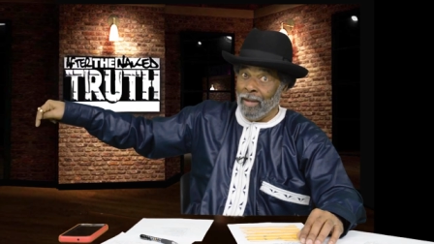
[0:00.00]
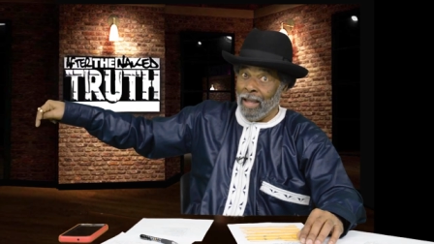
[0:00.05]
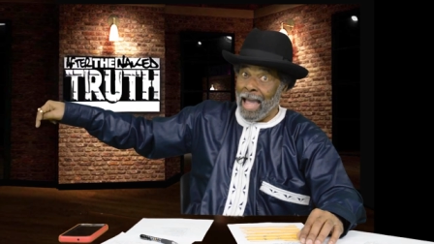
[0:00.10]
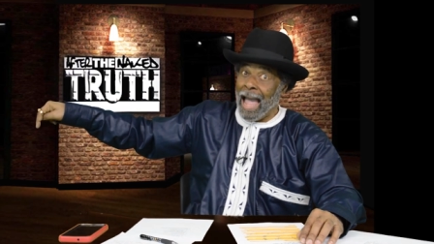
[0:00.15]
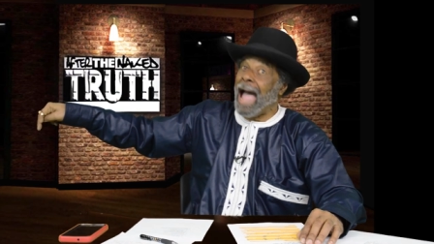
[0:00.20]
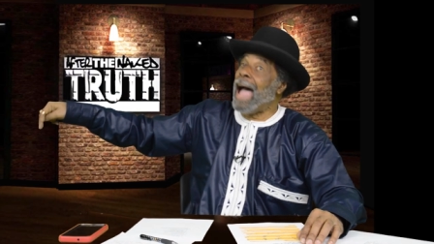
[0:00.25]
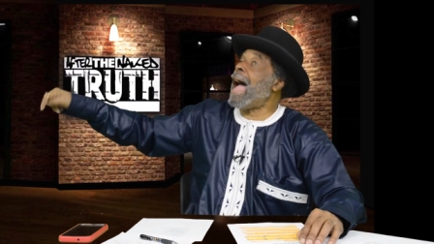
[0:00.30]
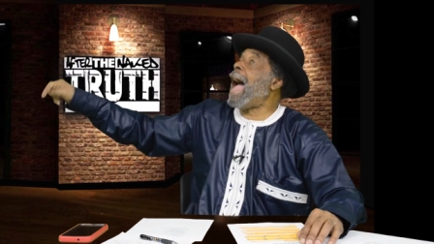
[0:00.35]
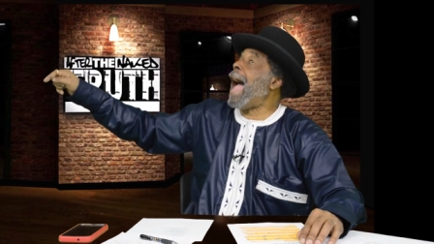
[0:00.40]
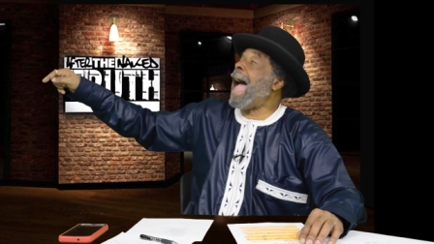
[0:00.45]

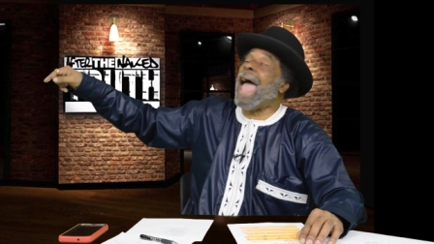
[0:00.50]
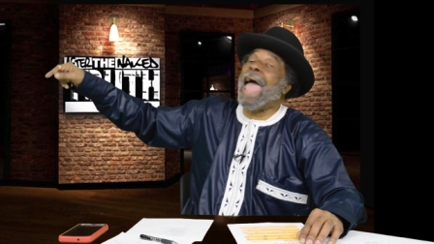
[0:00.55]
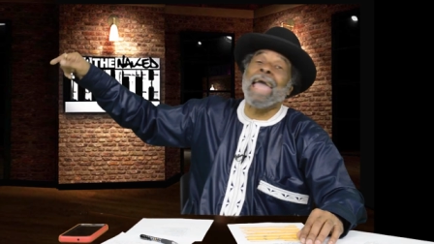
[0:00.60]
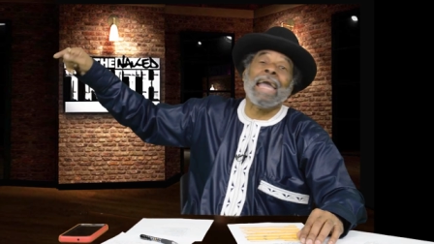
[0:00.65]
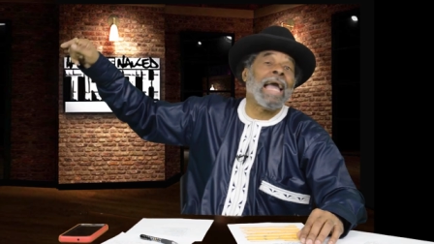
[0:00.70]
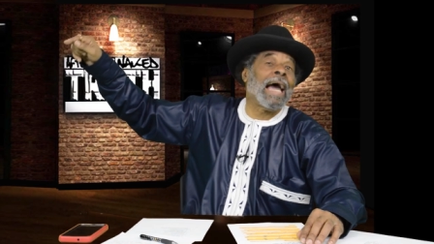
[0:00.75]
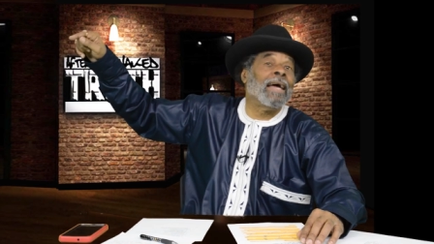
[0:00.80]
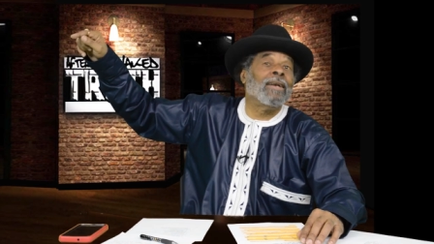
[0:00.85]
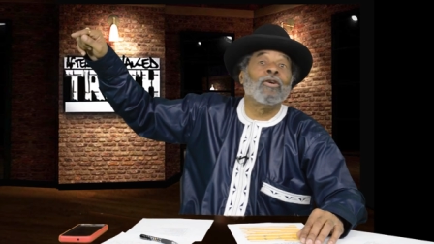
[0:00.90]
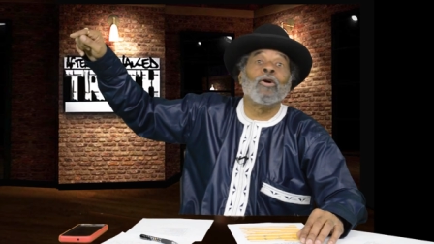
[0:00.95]
I, I
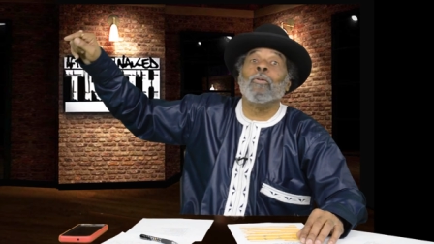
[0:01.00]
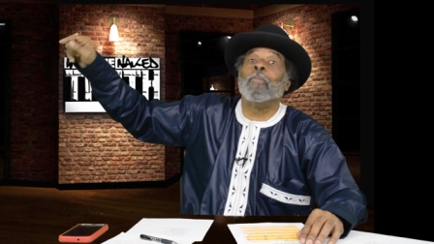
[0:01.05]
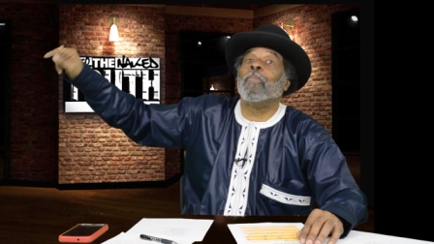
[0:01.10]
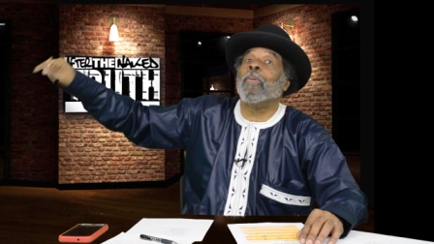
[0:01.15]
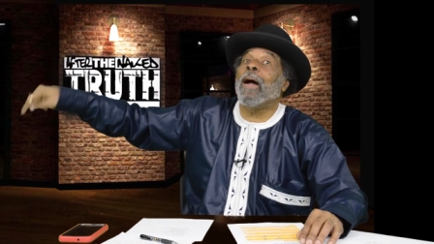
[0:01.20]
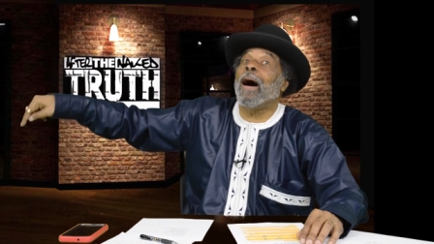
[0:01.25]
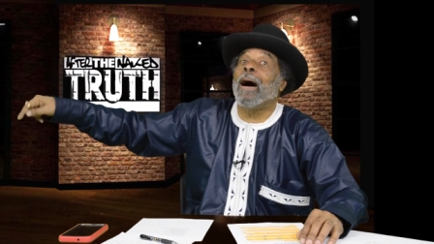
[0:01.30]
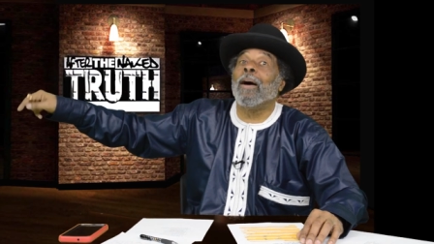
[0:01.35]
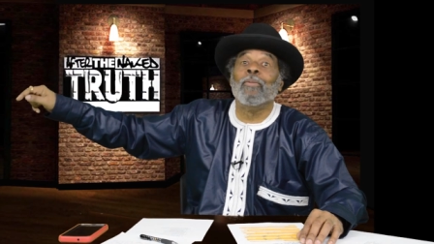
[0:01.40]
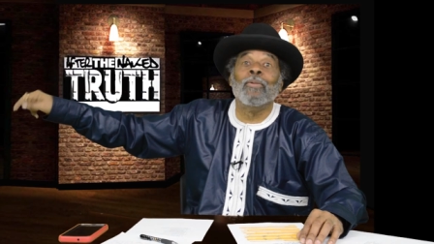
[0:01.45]
ain't got no
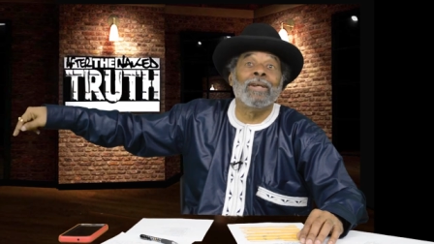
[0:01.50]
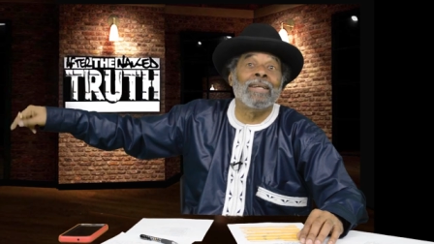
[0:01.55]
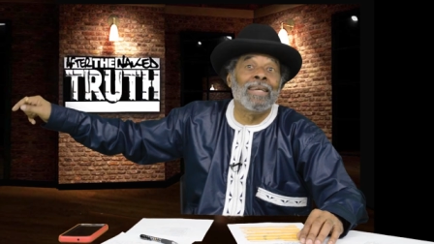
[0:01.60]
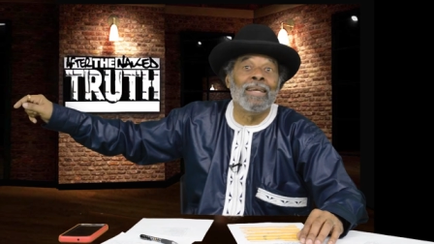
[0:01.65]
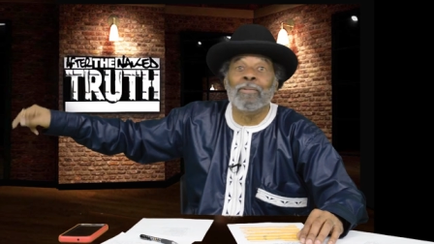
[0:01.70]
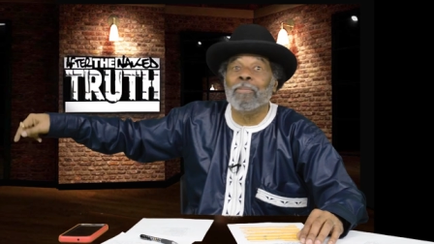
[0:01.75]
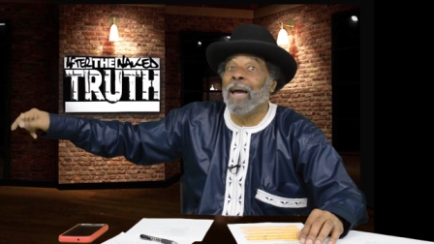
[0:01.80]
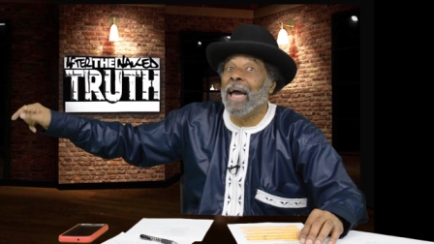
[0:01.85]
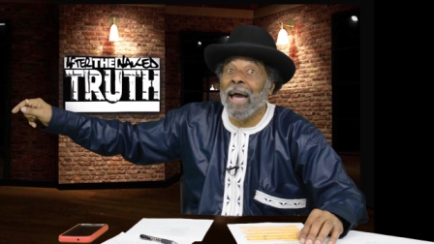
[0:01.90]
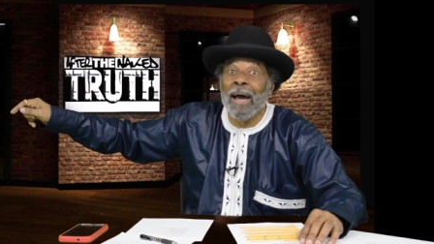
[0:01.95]
problem with
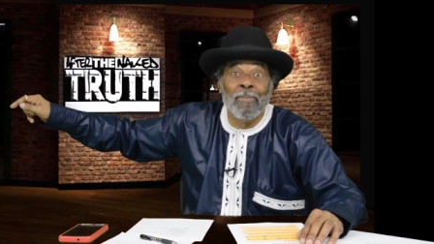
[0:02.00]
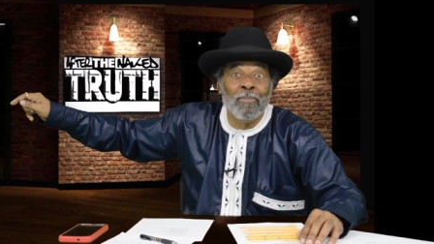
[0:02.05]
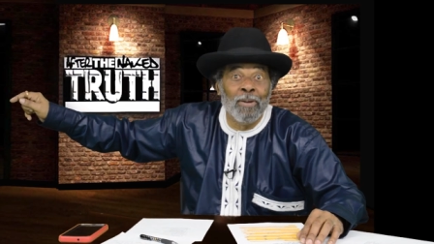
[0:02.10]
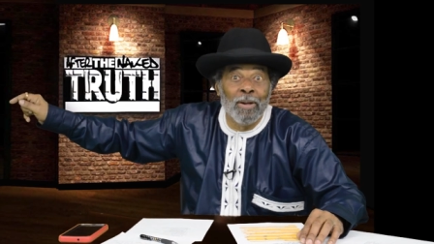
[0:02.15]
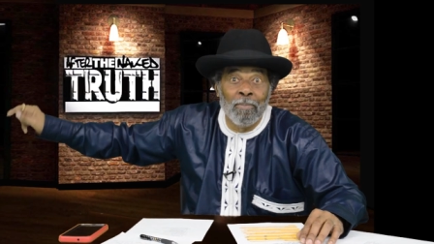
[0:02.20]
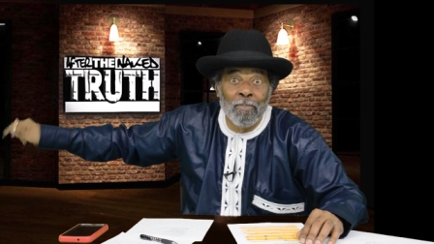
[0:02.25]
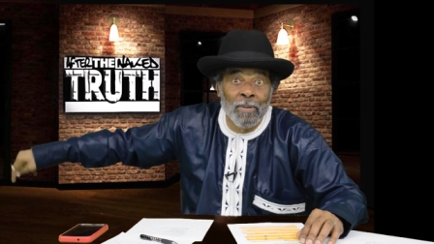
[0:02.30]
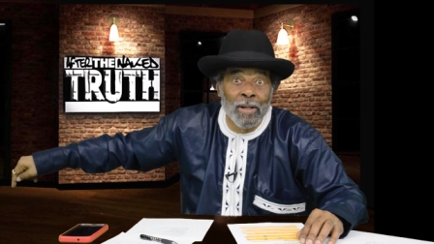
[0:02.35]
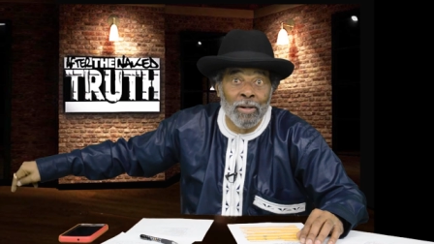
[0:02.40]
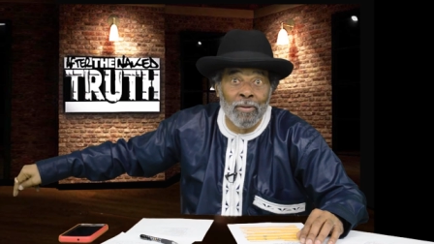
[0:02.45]
them having
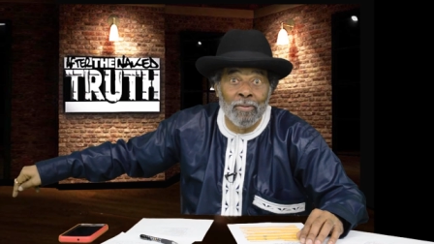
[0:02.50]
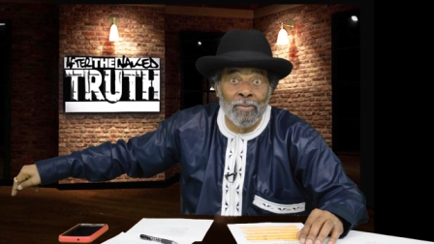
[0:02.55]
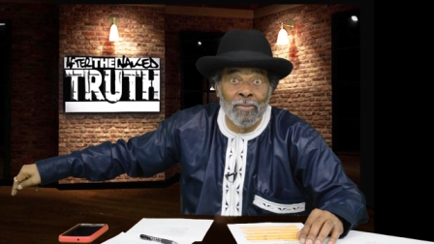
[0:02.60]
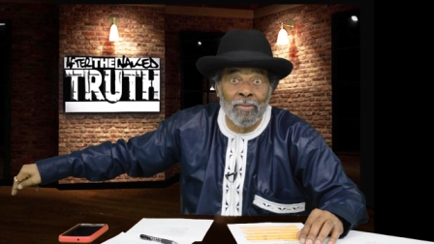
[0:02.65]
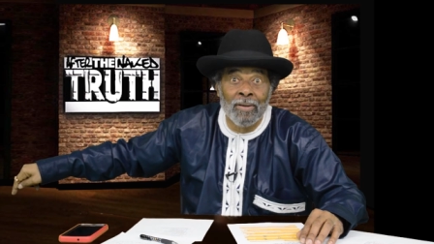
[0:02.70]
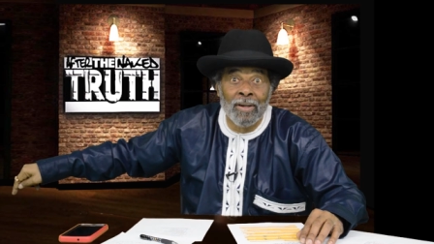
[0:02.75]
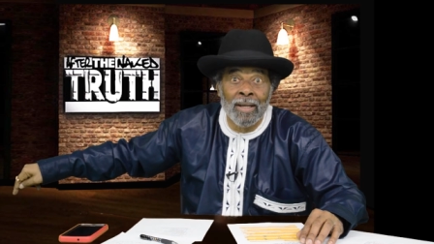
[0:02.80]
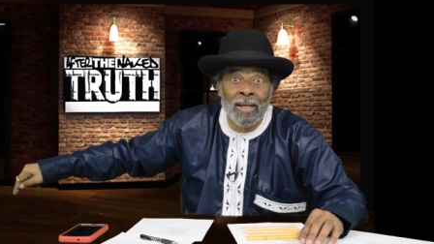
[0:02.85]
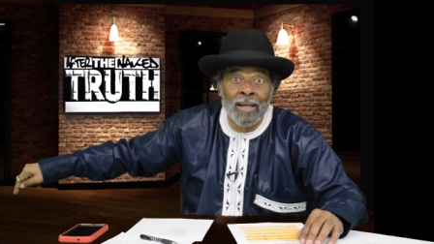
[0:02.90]
the mule,